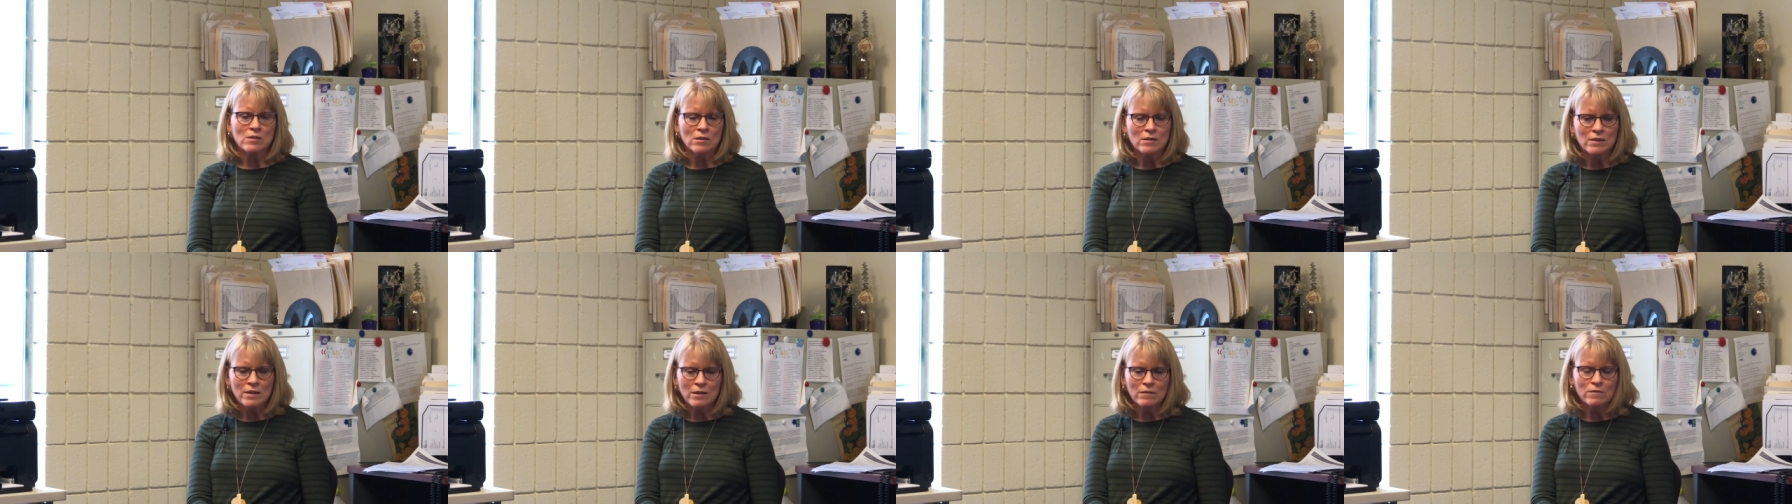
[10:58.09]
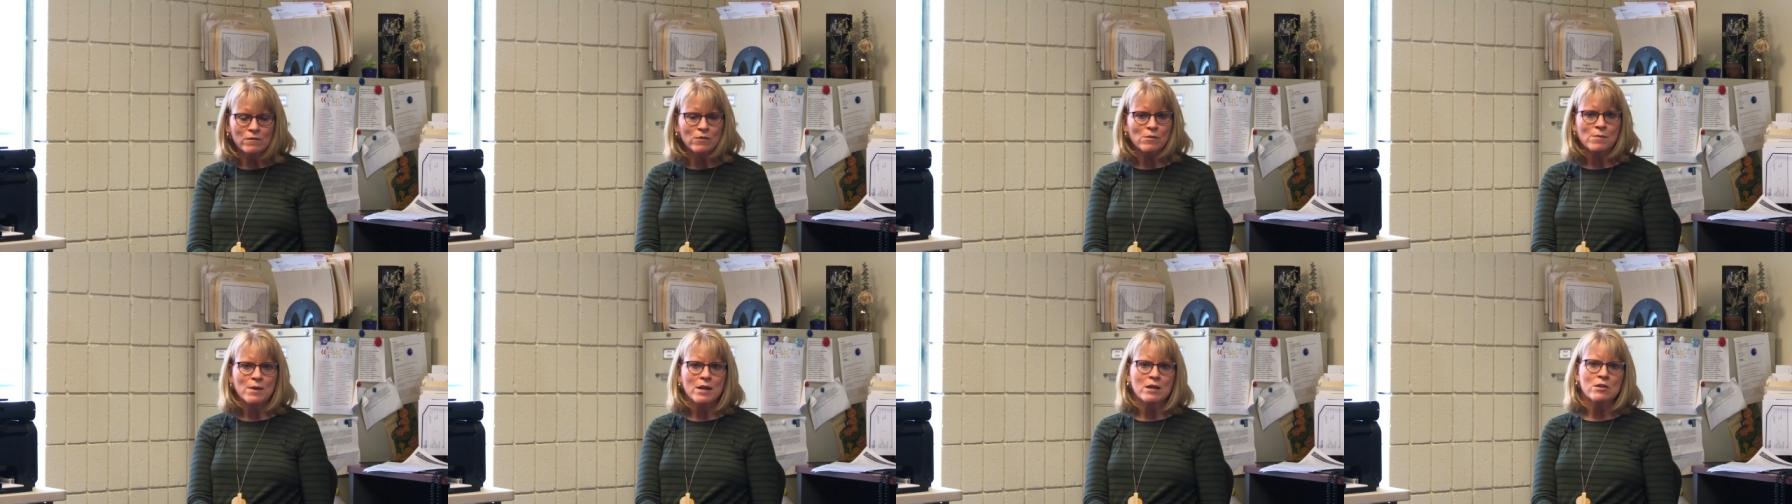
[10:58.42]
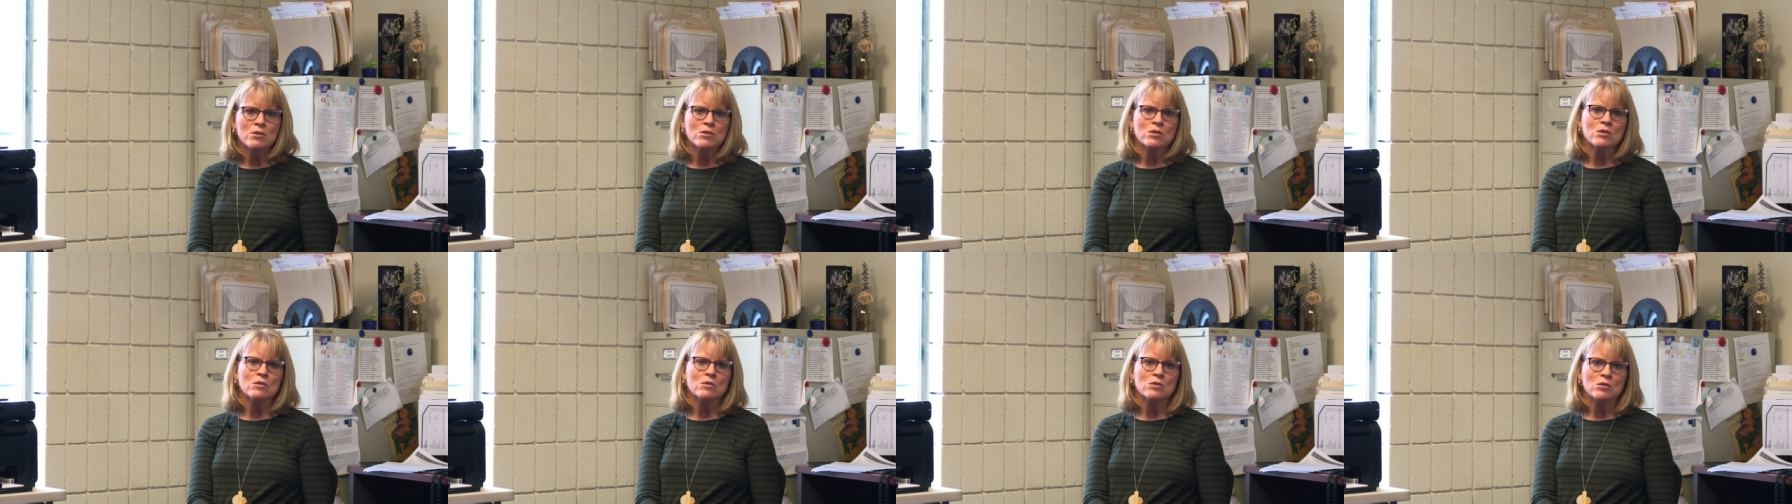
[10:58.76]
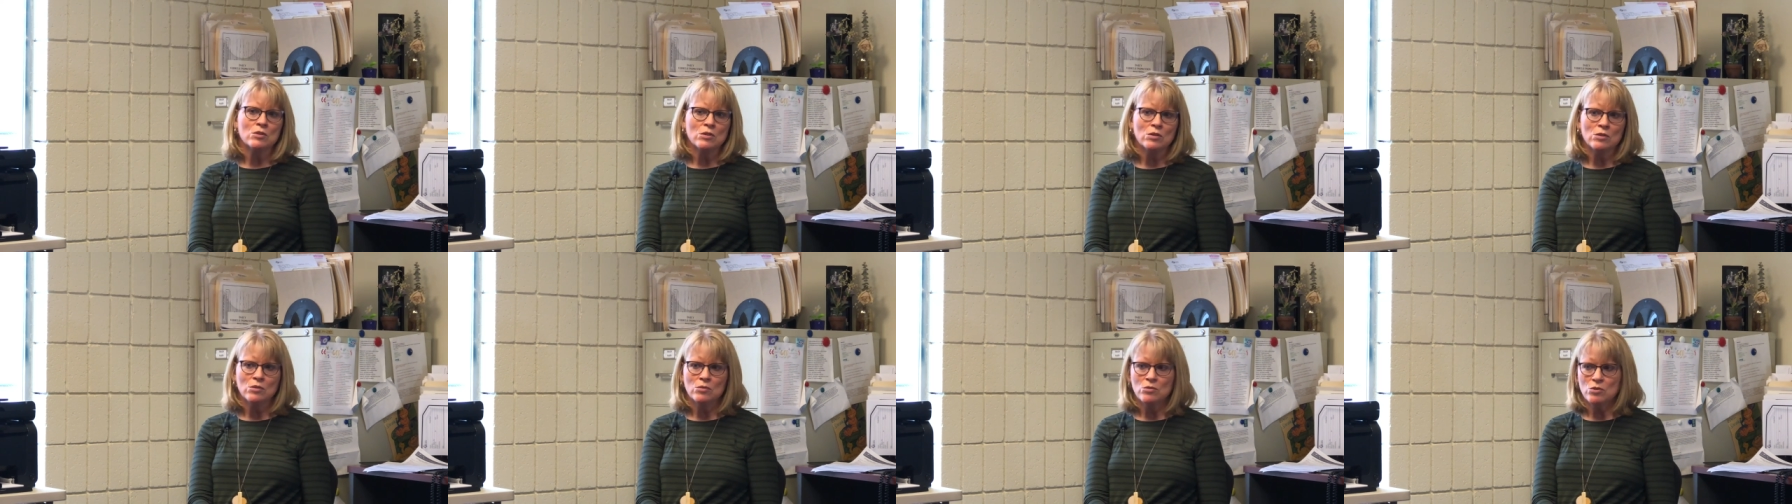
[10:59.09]
on the information
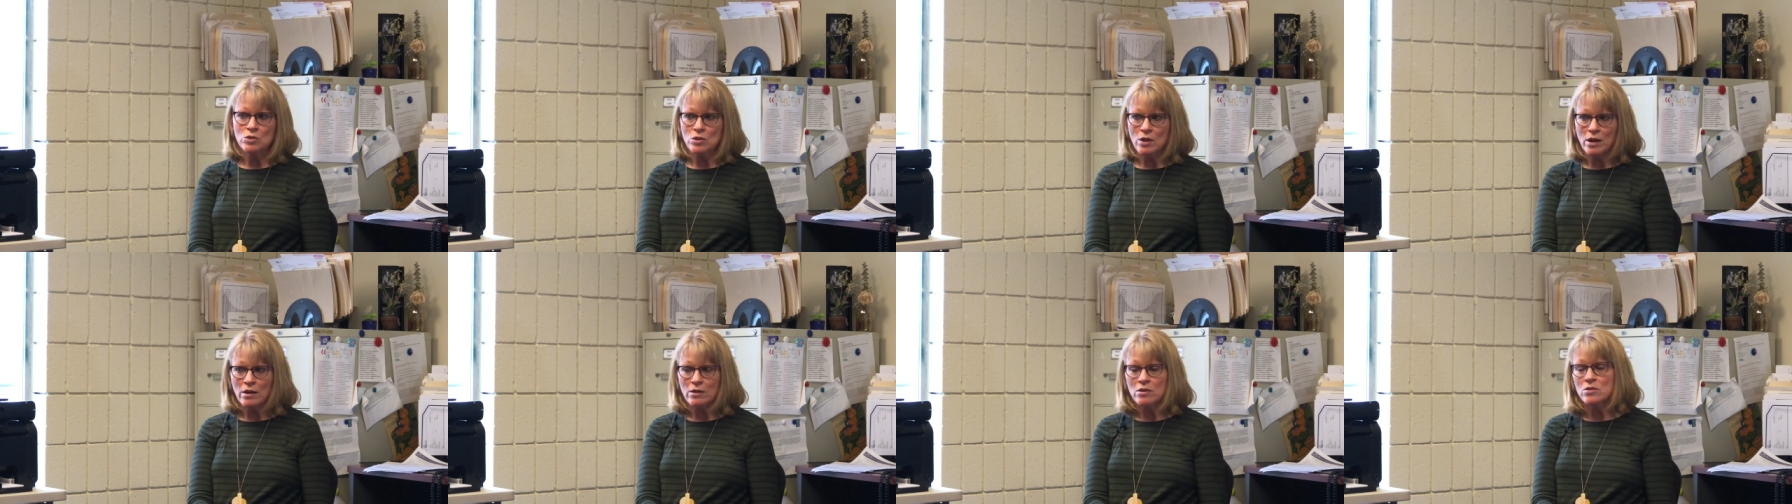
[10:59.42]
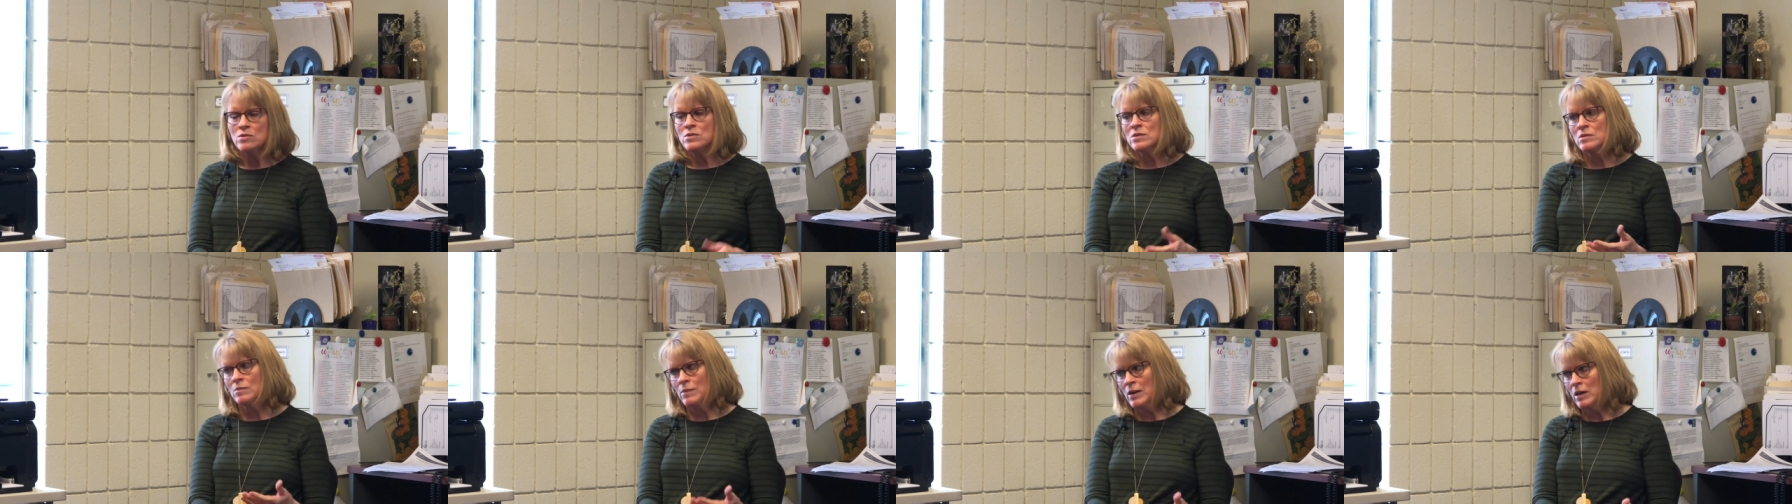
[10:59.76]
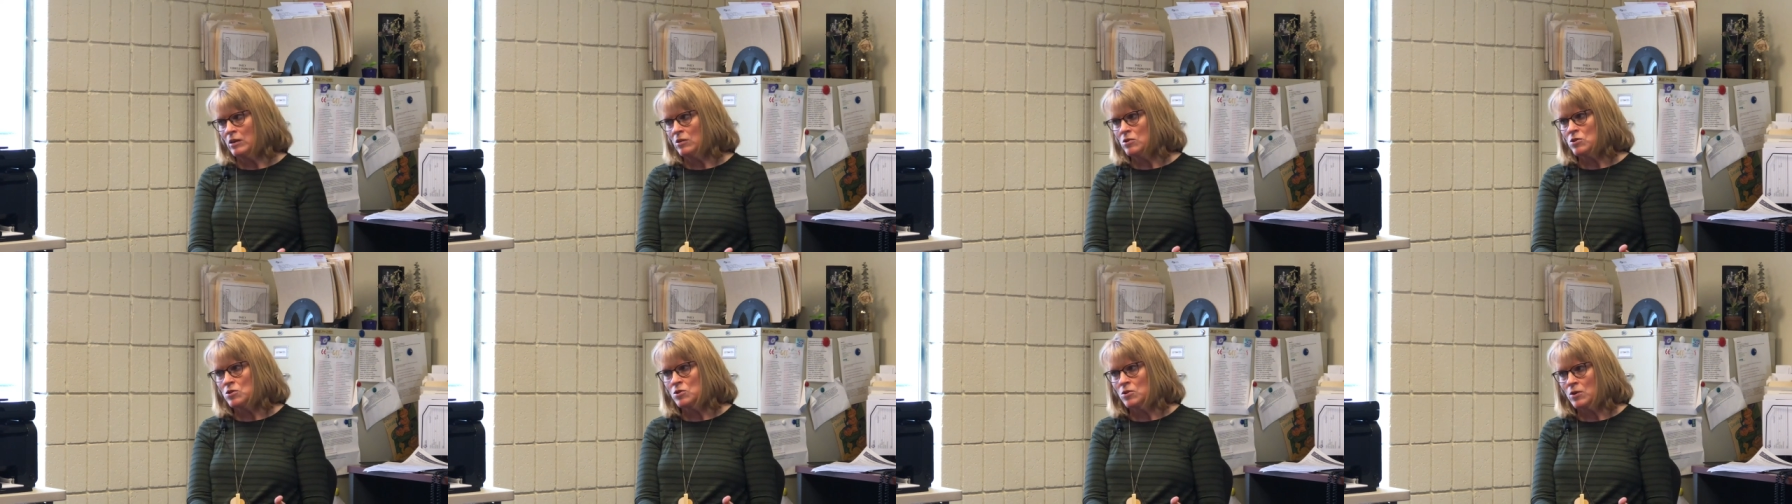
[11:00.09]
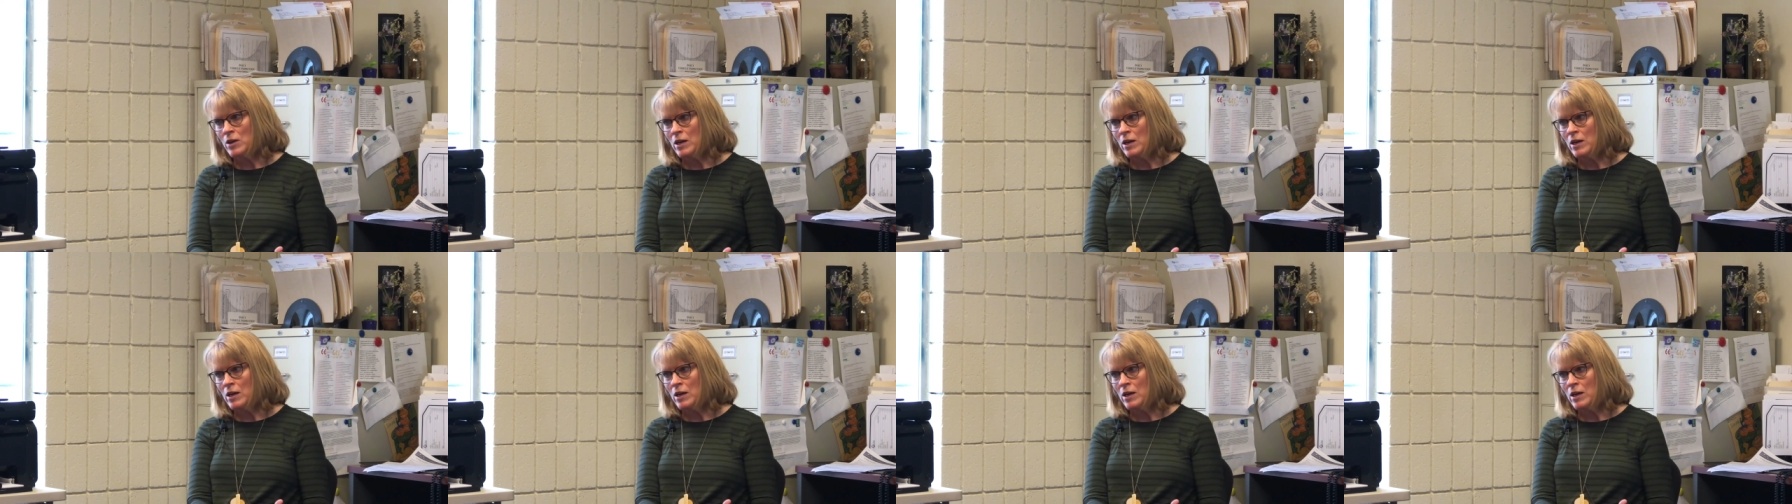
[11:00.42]
to Chuck, who's the manager